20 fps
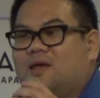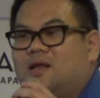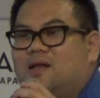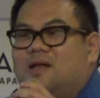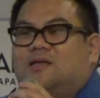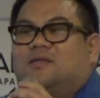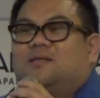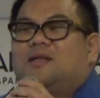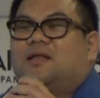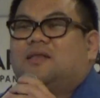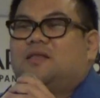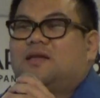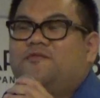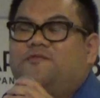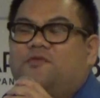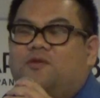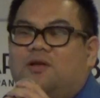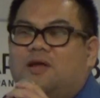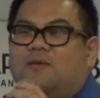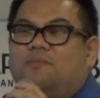there's nothing
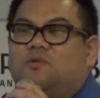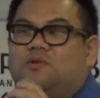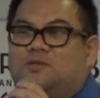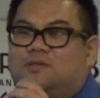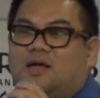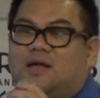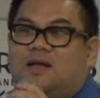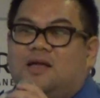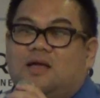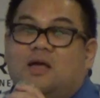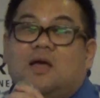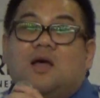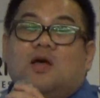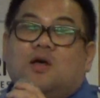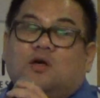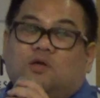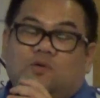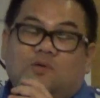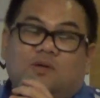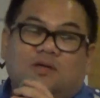for them to study.
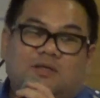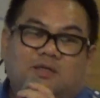So the